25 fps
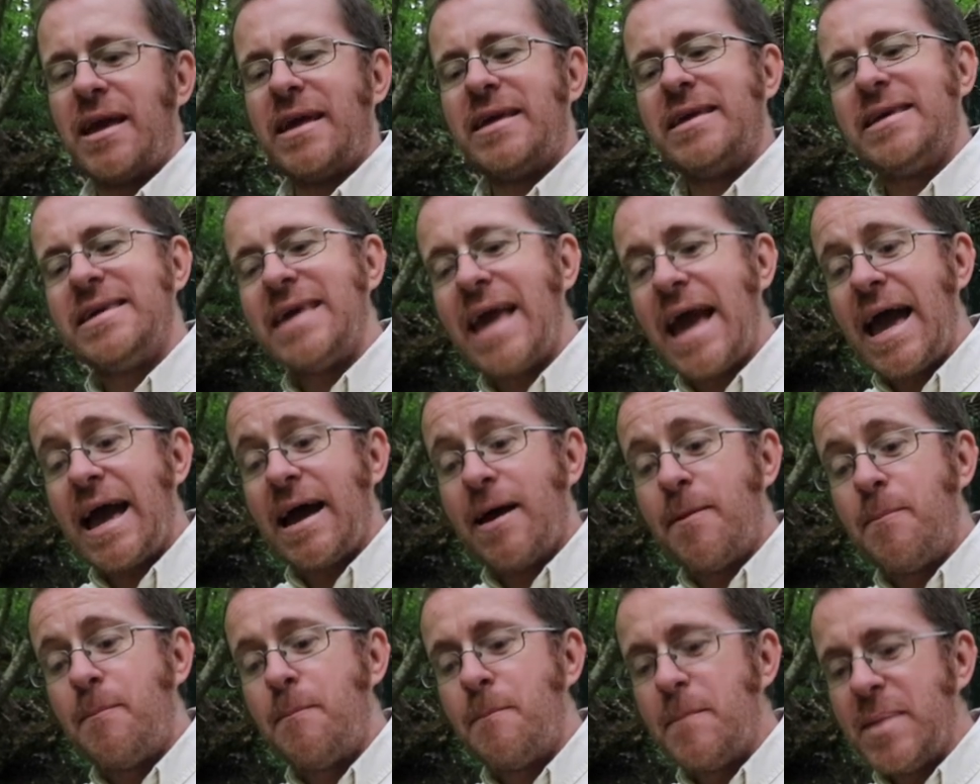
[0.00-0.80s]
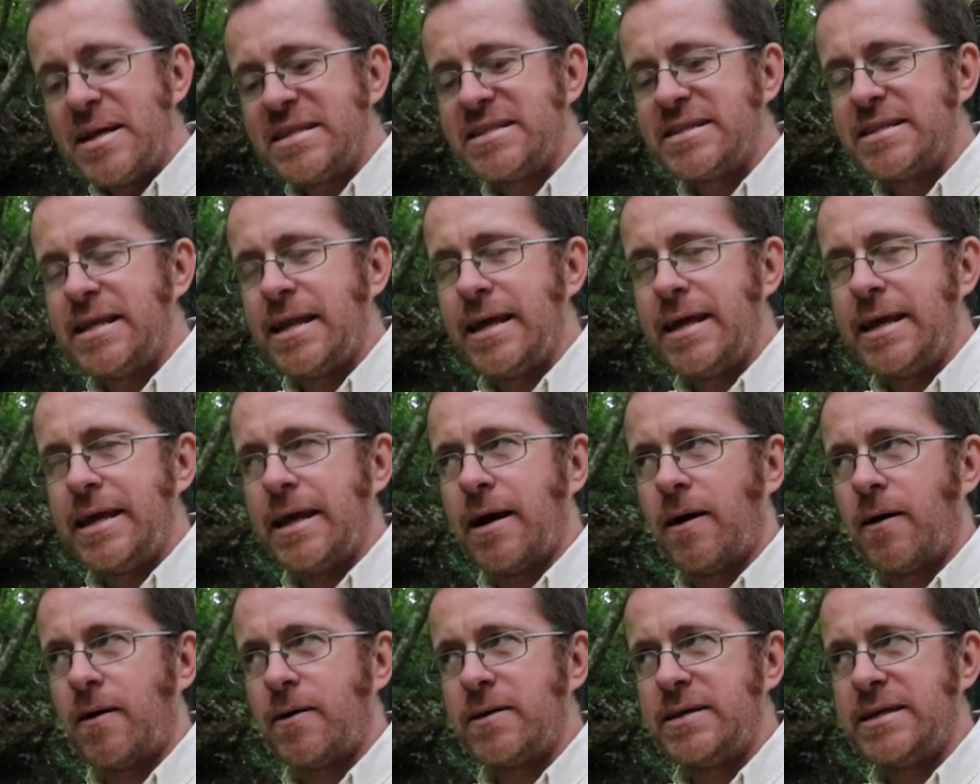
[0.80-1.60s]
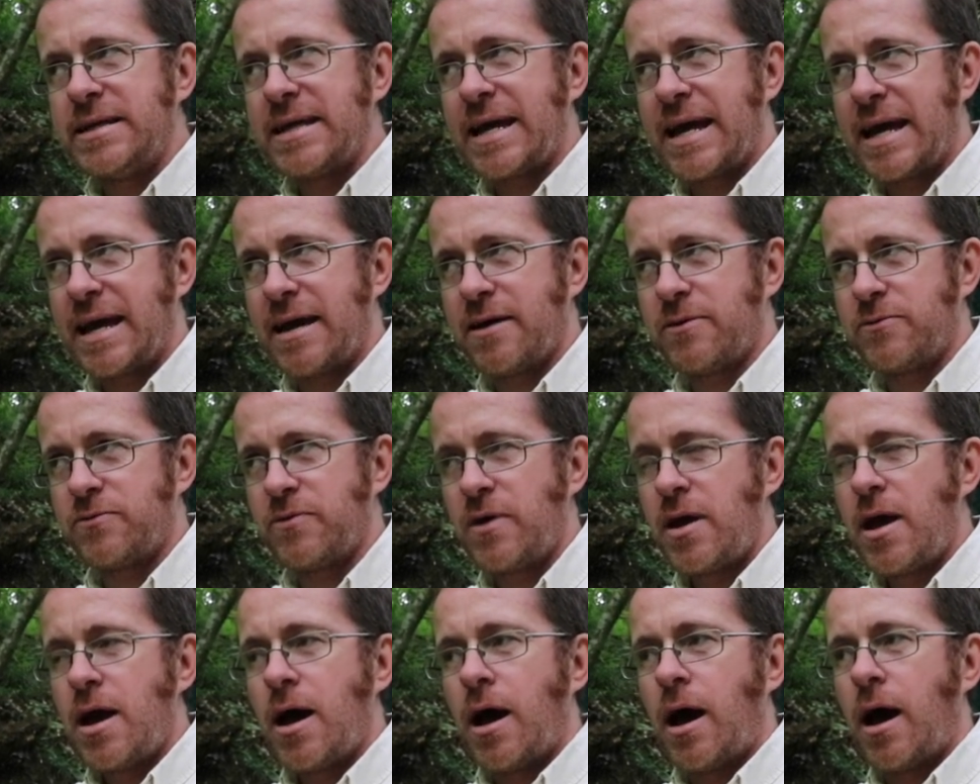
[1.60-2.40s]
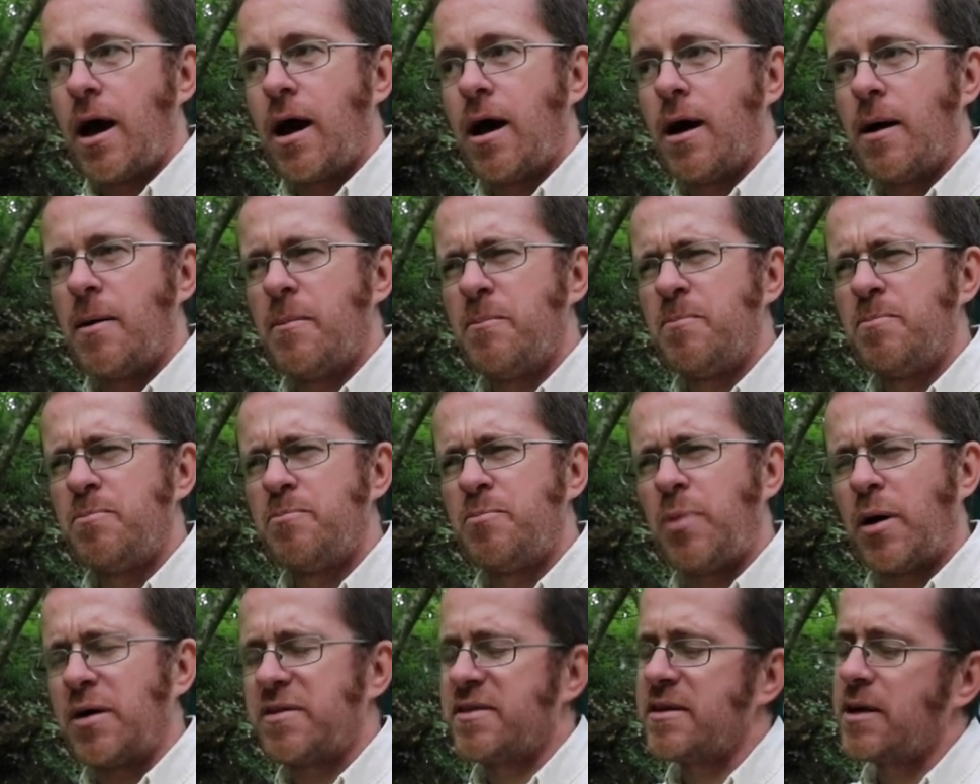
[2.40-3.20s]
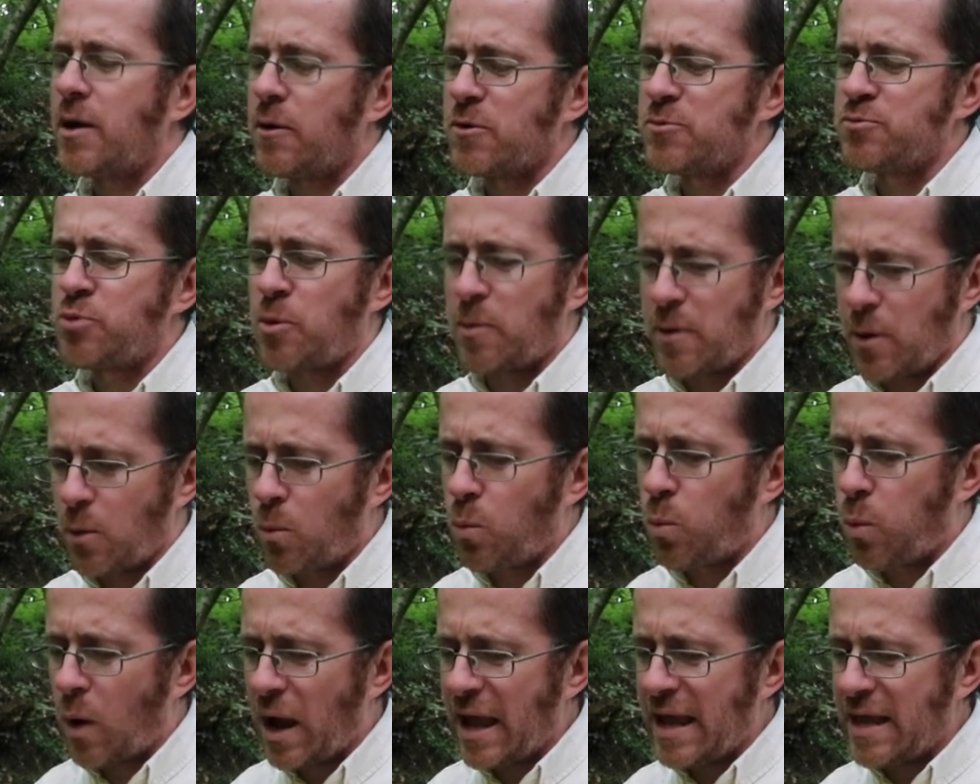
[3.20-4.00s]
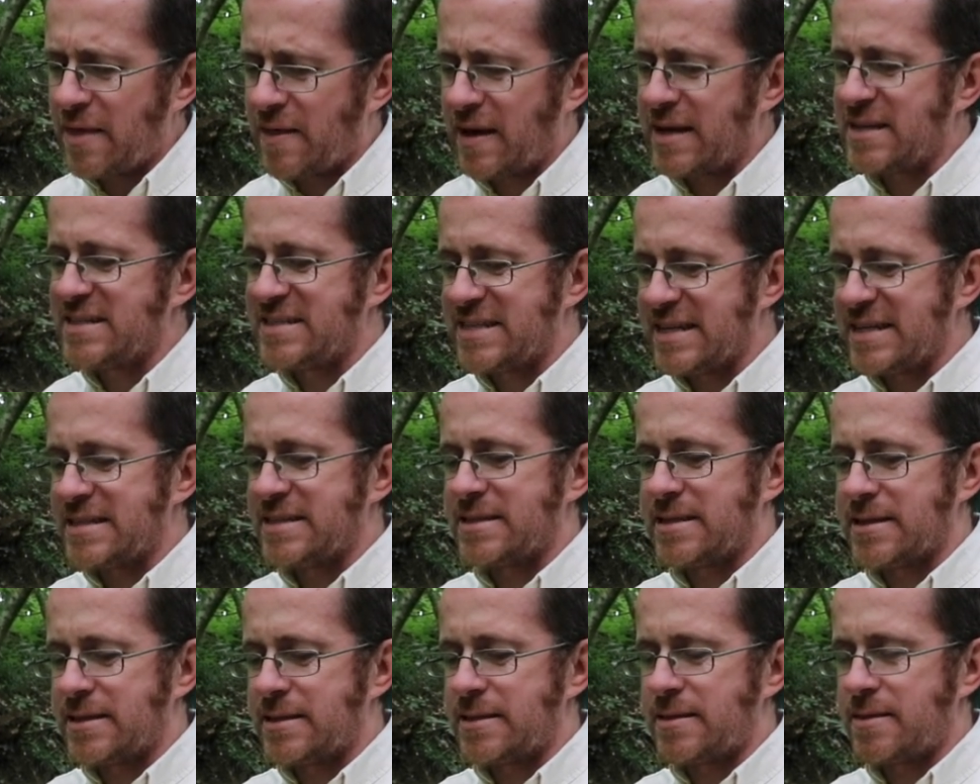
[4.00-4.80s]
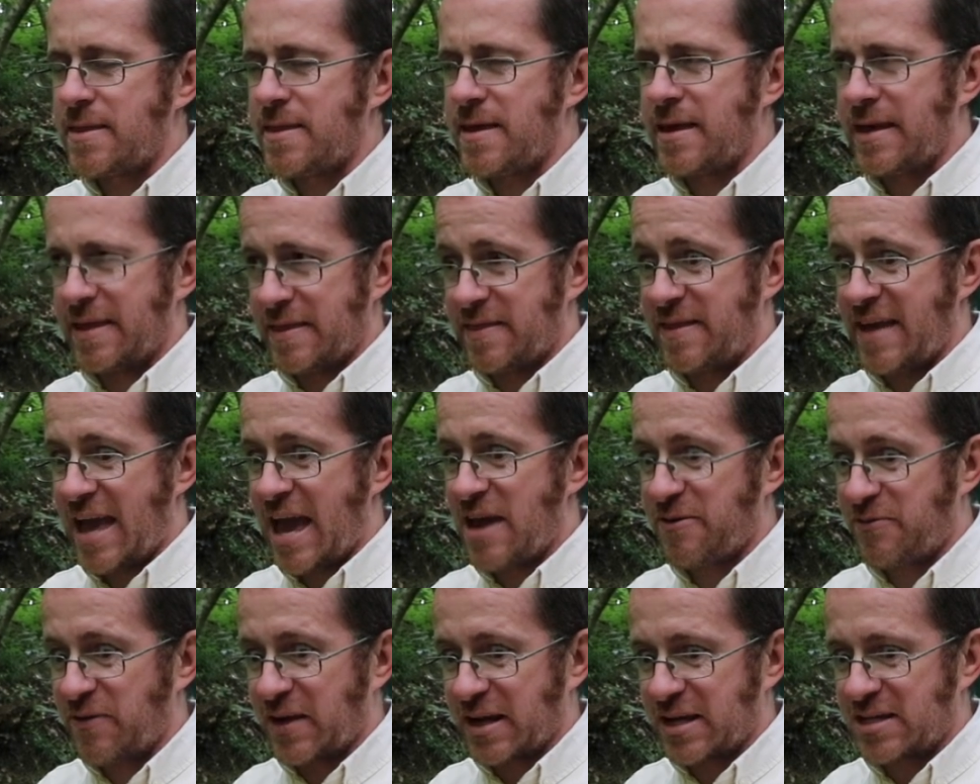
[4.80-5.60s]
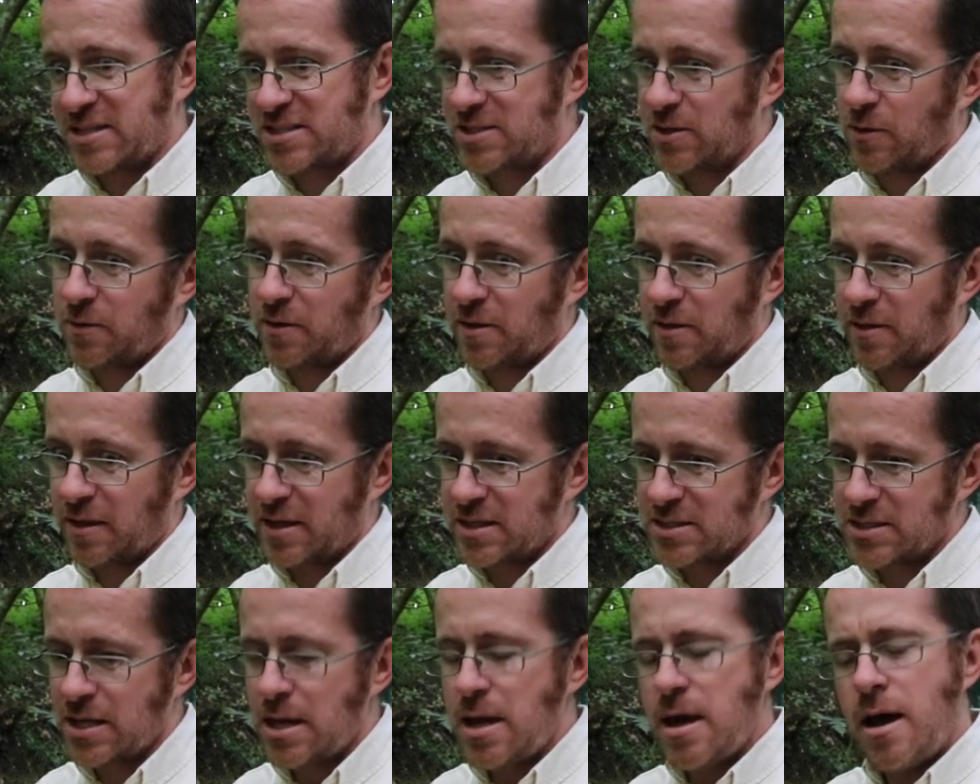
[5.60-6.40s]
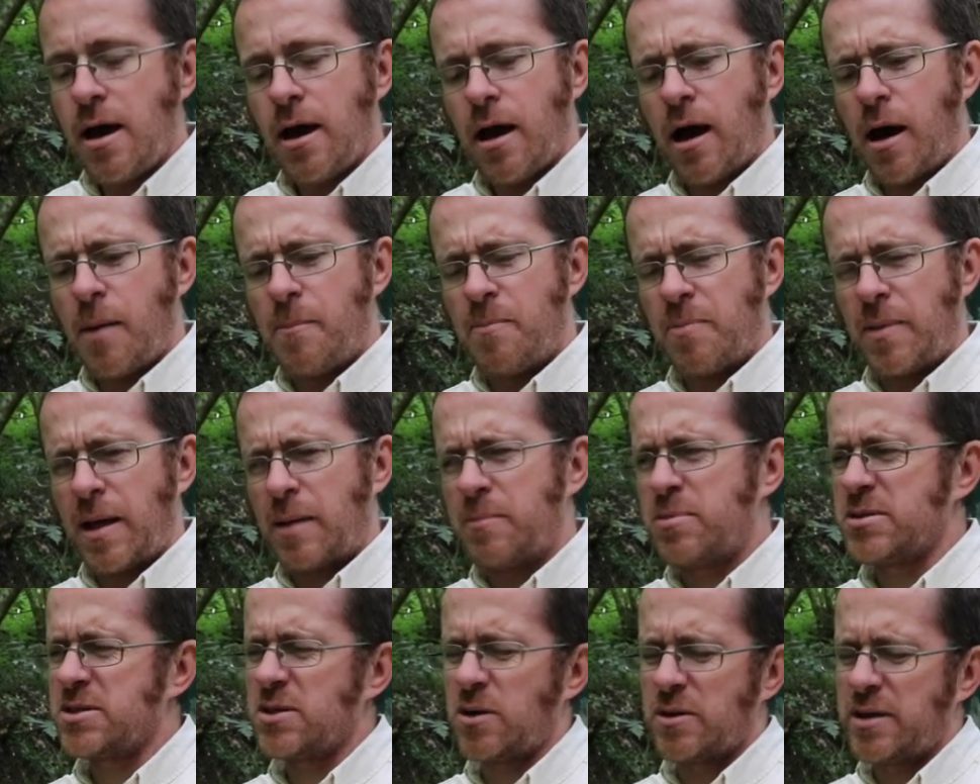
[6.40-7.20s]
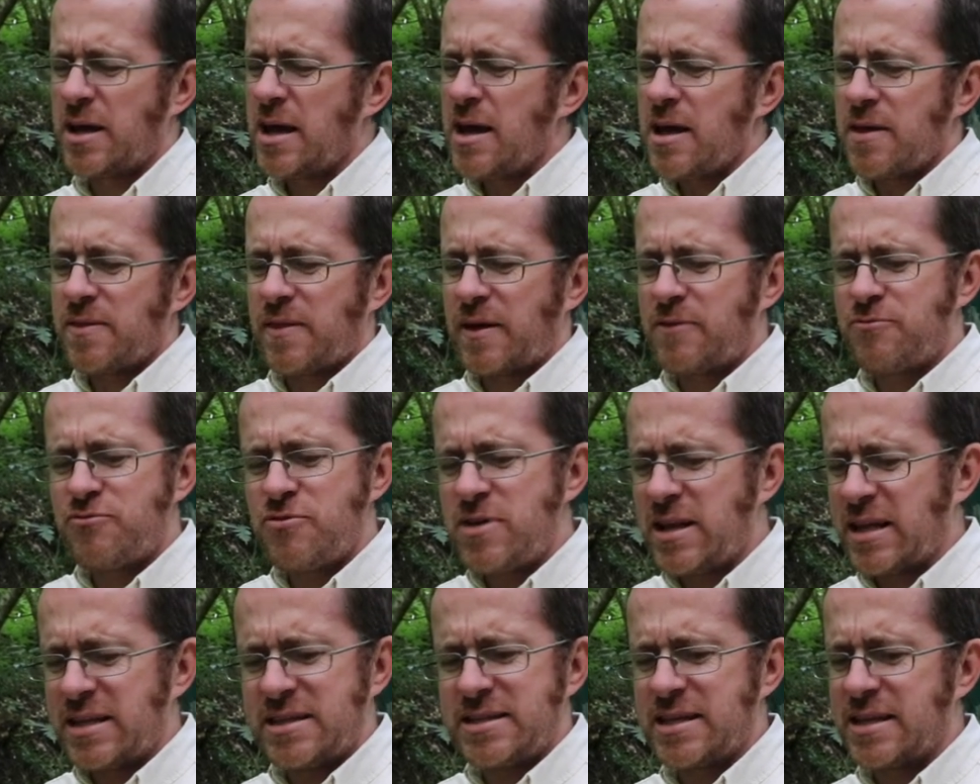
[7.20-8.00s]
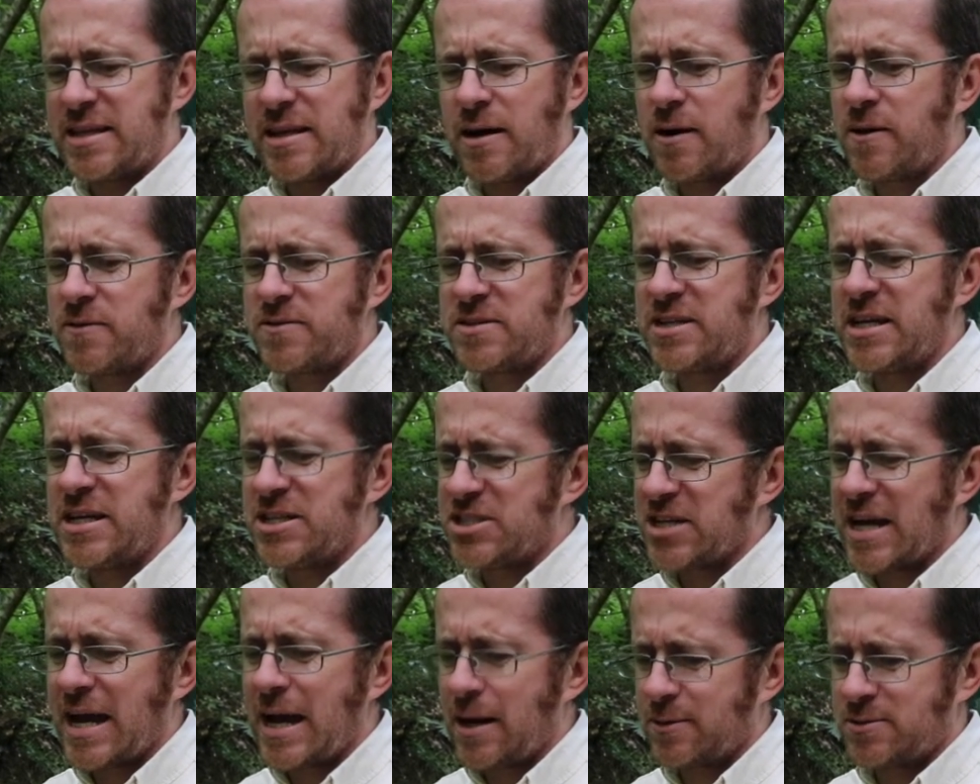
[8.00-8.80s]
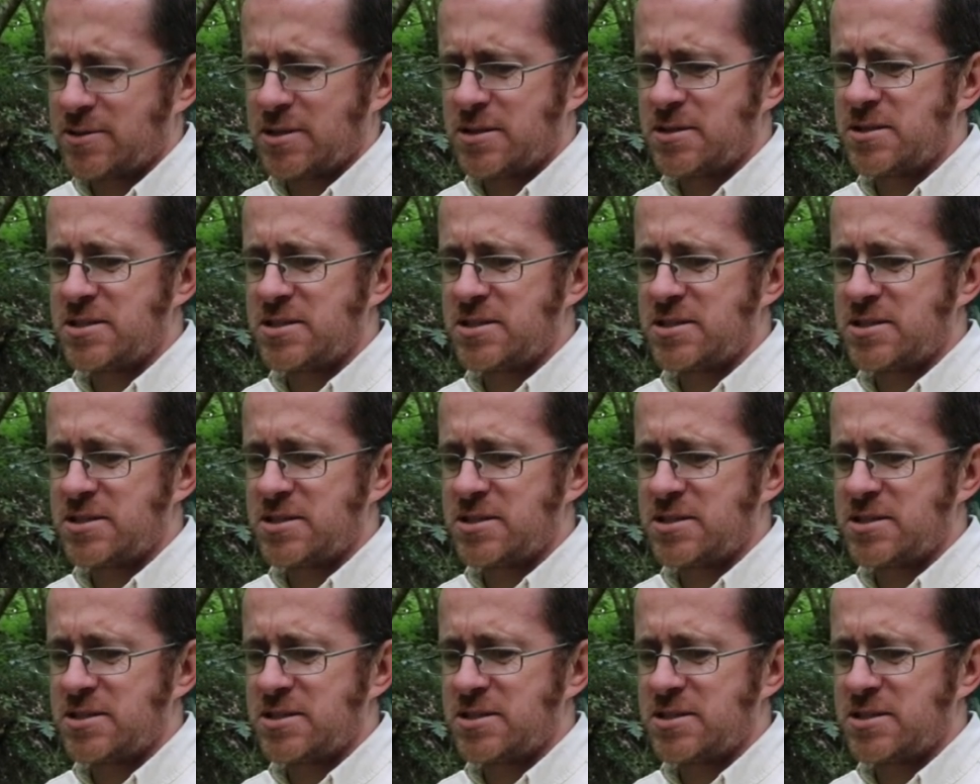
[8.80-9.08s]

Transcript: Yeah, admittedly I have, but I think I was probably away they did the ethics side of things. And besides, they really didn't teach you how to